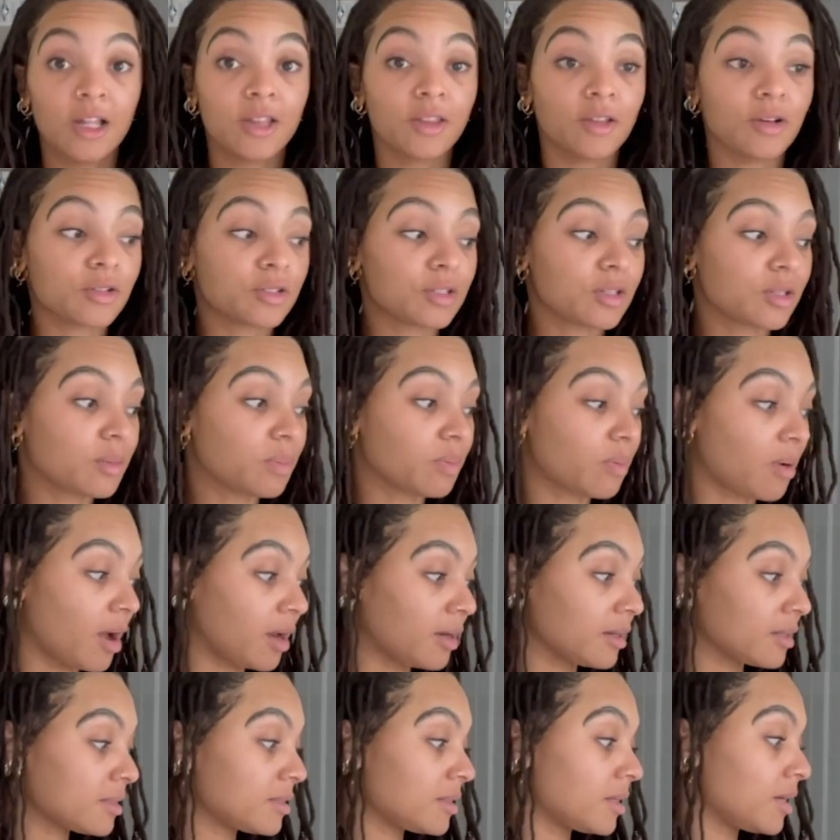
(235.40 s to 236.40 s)
Those are the
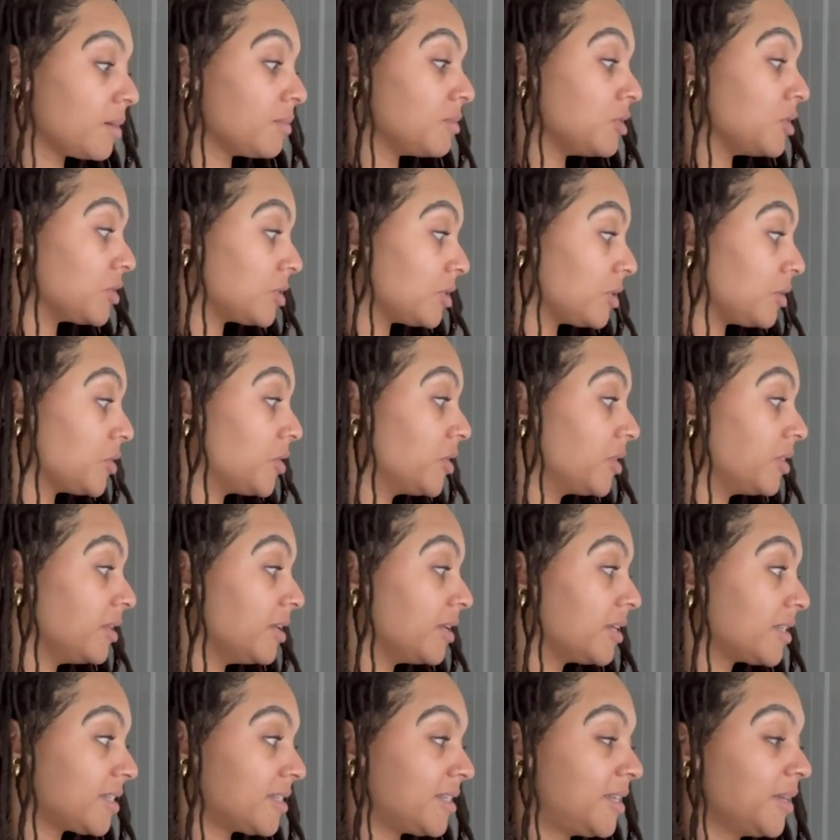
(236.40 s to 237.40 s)
products that I'm using on
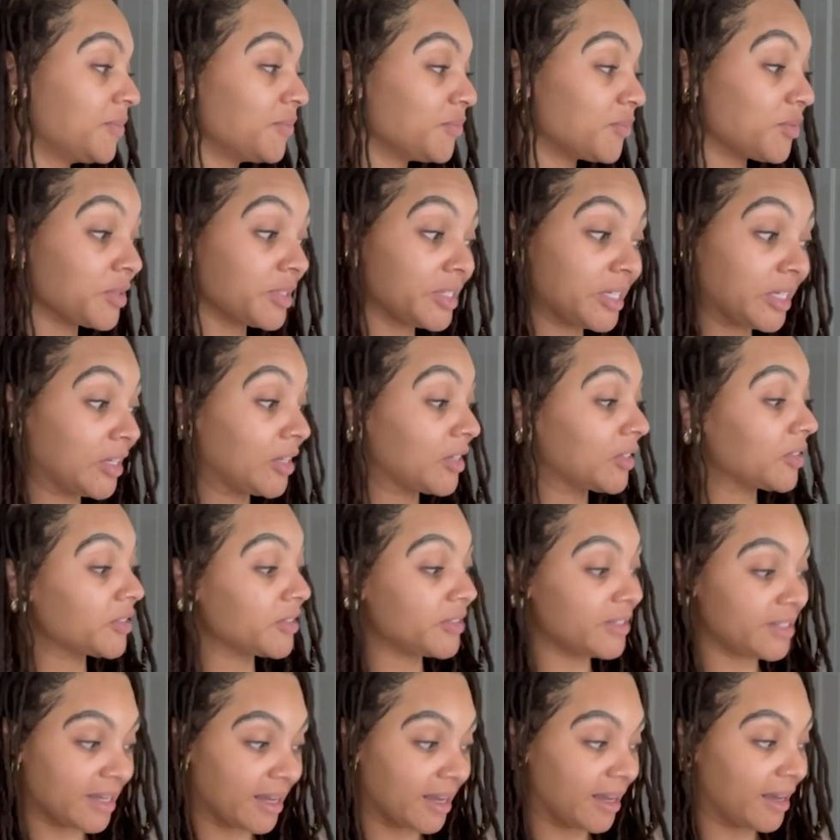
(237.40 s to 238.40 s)
this particular
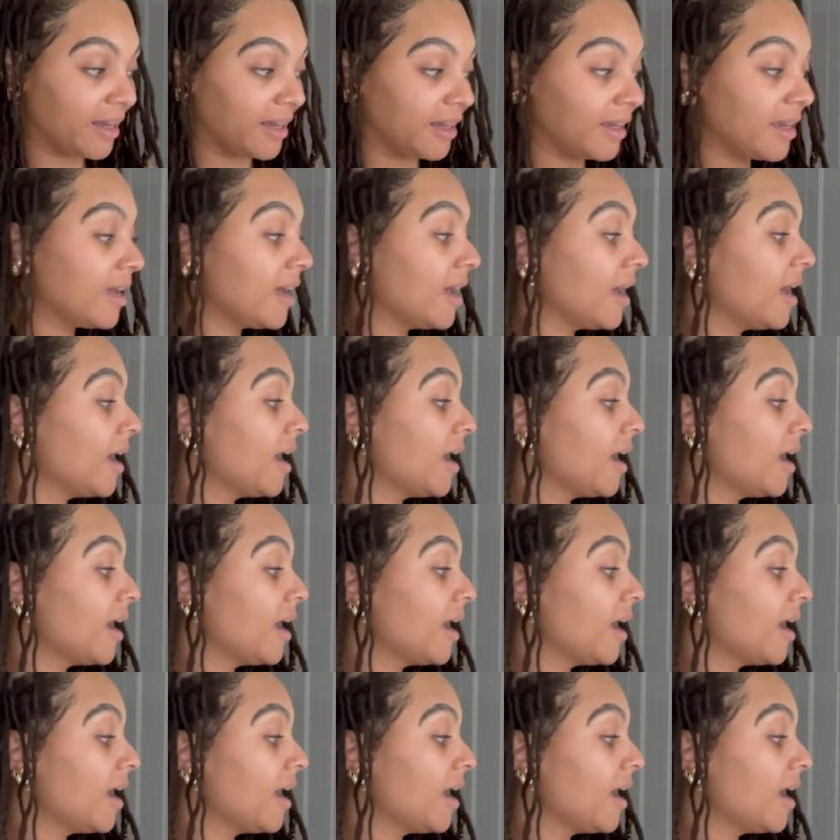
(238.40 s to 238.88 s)
day.